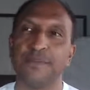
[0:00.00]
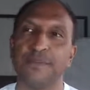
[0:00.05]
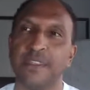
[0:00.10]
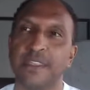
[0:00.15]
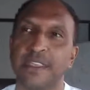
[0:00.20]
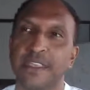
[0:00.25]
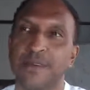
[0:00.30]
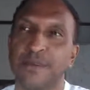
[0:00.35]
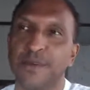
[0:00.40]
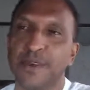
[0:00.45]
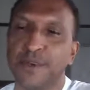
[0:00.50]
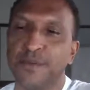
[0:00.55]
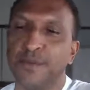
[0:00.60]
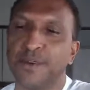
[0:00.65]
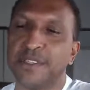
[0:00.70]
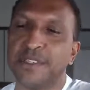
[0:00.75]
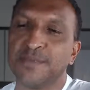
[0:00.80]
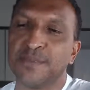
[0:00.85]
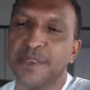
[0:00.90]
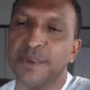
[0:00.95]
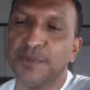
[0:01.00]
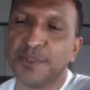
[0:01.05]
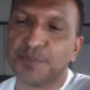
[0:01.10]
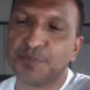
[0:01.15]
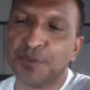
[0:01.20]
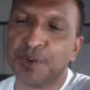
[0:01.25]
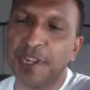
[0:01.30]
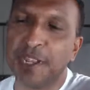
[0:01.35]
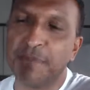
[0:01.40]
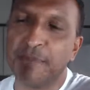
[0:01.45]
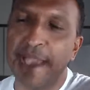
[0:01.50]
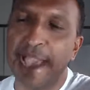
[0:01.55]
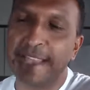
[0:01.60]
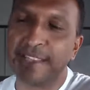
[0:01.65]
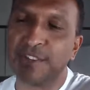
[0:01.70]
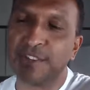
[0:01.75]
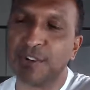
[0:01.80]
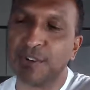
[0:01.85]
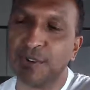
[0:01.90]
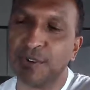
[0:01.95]
it was pretty
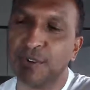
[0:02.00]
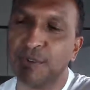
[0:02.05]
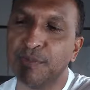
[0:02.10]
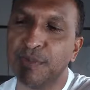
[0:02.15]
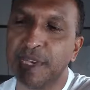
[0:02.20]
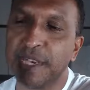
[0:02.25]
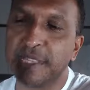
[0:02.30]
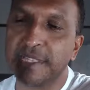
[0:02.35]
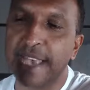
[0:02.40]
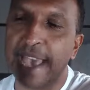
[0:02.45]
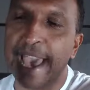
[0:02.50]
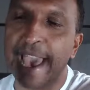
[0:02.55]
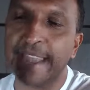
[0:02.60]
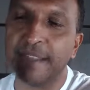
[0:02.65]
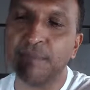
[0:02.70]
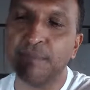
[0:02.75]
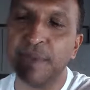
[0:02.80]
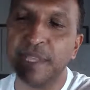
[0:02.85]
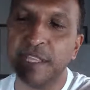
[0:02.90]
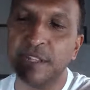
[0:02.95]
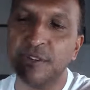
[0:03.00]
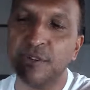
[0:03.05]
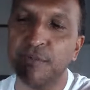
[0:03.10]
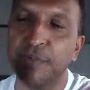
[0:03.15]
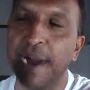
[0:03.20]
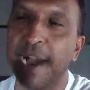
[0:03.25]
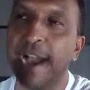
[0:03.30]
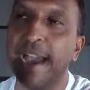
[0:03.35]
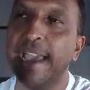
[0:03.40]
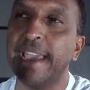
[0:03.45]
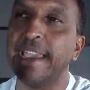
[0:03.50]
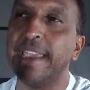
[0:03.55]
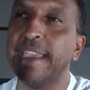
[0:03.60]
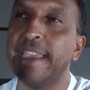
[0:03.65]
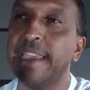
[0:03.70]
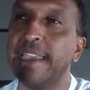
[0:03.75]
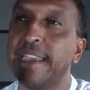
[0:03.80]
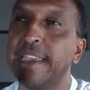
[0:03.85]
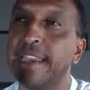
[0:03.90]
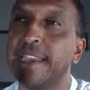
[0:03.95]
magical because I hadn't been to Dubai
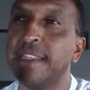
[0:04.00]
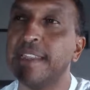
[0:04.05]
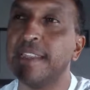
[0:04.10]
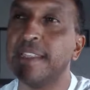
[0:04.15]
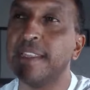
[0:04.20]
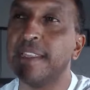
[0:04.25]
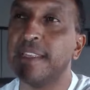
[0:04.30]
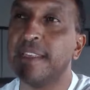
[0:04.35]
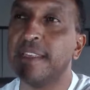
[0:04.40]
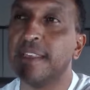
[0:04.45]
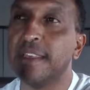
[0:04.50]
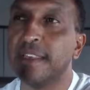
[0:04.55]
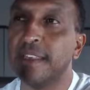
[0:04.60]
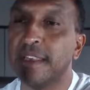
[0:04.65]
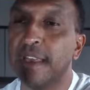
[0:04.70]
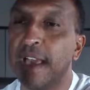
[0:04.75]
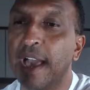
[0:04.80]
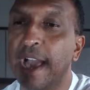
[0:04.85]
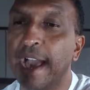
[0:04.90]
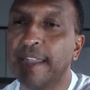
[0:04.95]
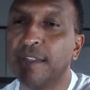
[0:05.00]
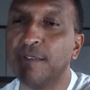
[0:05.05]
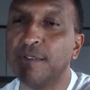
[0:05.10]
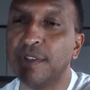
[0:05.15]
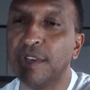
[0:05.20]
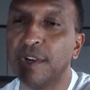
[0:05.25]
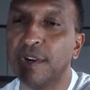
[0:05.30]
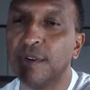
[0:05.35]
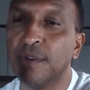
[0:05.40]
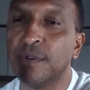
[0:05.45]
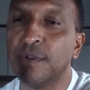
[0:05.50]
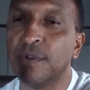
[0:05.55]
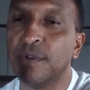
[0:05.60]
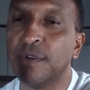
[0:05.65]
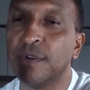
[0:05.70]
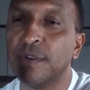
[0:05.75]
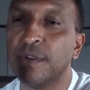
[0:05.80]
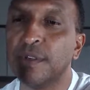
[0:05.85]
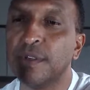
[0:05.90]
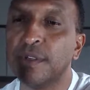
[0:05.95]
in, I don't know,
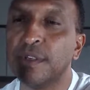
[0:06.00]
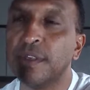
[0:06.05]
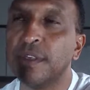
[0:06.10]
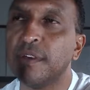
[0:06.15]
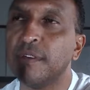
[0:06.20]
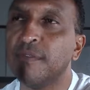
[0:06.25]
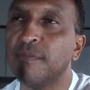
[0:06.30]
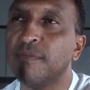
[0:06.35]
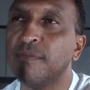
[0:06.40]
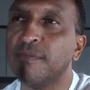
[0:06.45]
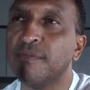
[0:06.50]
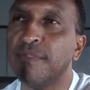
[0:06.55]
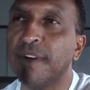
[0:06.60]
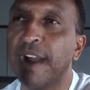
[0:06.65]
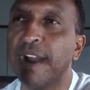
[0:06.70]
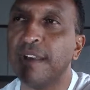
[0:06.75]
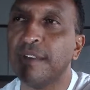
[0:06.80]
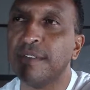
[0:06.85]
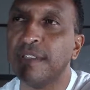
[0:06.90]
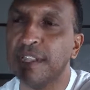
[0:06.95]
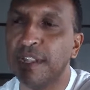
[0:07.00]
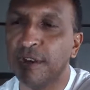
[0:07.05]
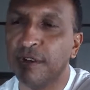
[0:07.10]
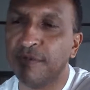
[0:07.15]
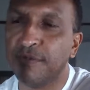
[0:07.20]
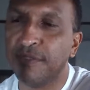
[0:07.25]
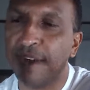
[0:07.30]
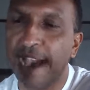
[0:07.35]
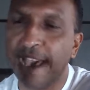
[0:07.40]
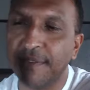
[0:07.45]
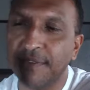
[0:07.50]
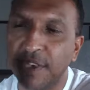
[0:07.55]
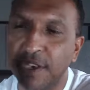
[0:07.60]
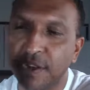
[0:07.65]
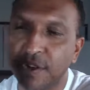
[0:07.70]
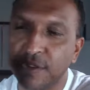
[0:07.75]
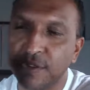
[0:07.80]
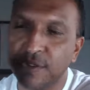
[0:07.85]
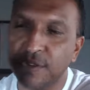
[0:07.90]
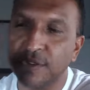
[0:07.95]
5
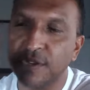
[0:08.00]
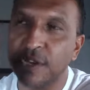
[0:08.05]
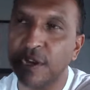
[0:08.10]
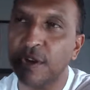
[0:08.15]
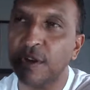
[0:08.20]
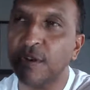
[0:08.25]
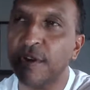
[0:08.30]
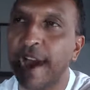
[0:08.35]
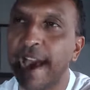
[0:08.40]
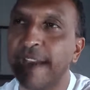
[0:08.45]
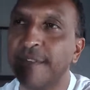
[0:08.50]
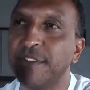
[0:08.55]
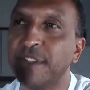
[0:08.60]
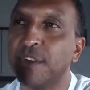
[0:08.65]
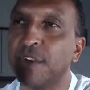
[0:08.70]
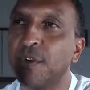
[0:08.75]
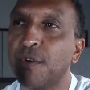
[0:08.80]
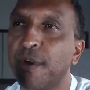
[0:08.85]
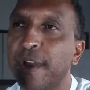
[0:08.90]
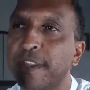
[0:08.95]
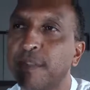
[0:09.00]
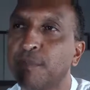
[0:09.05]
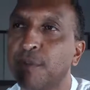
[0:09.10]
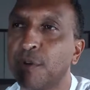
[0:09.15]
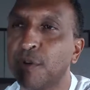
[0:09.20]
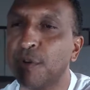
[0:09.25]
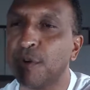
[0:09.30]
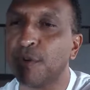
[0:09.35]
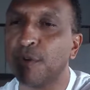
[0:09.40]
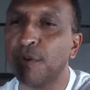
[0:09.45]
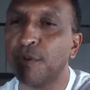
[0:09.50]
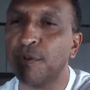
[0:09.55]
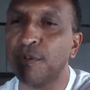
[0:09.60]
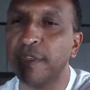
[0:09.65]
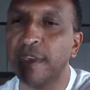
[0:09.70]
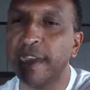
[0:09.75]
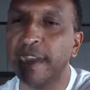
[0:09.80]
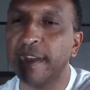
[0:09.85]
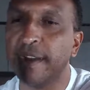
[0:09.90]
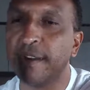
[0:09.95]
years or so. I have an incredible crew
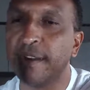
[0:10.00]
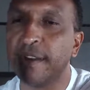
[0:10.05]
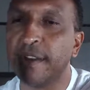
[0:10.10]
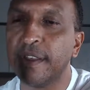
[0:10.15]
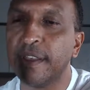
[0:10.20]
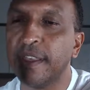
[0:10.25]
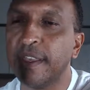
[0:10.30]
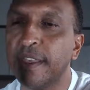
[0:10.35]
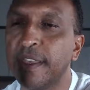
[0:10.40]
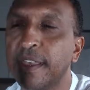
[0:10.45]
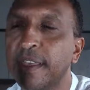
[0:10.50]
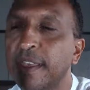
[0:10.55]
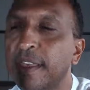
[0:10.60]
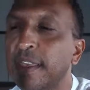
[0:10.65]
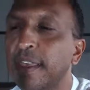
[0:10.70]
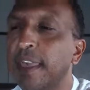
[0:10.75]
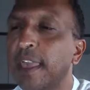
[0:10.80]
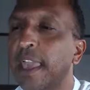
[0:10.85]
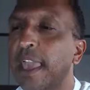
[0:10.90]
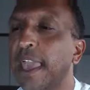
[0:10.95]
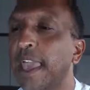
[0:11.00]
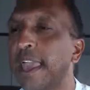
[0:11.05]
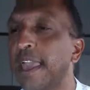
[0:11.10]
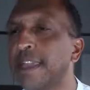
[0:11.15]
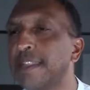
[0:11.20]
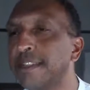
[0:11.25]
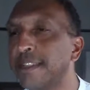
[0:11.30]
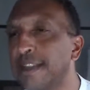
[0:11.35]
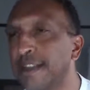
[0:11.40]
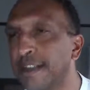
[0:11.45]
there, and